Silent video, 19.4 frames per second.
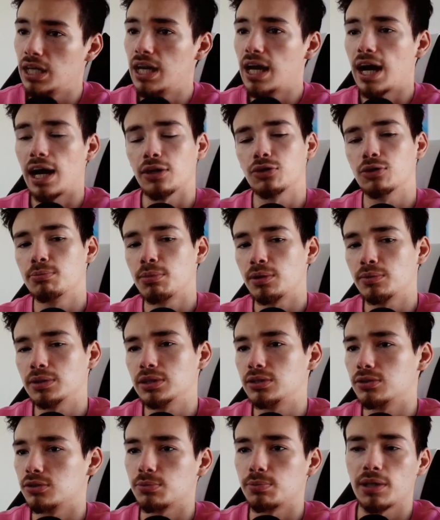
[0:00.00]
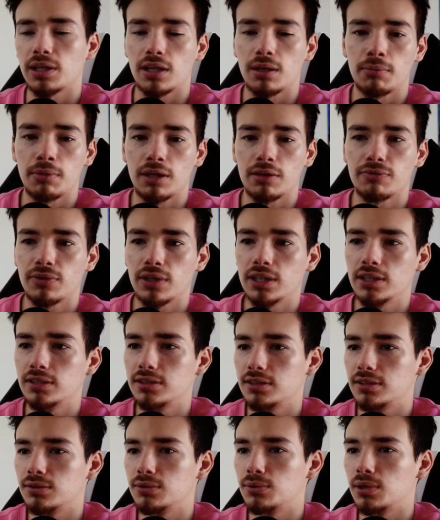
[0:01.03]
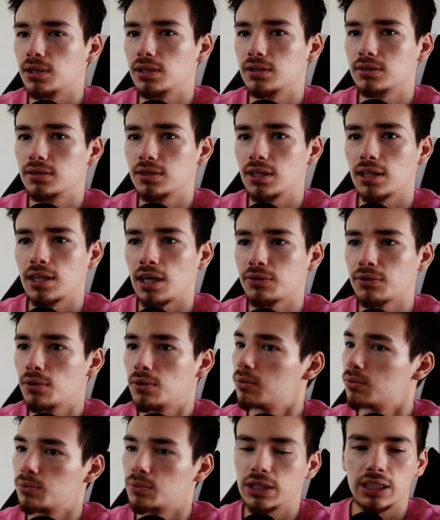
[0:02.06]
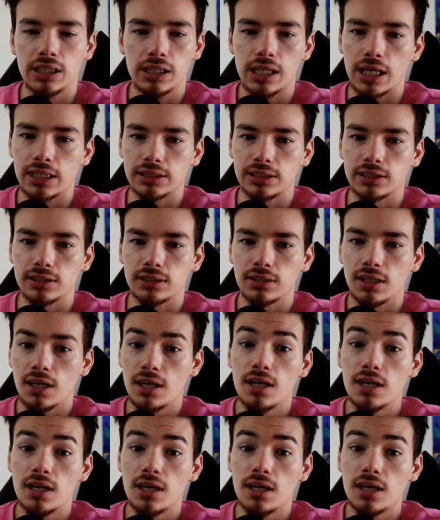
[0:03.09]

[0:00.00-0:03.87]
I'll do my research, man. I'm not afraid to get out the old reading glasses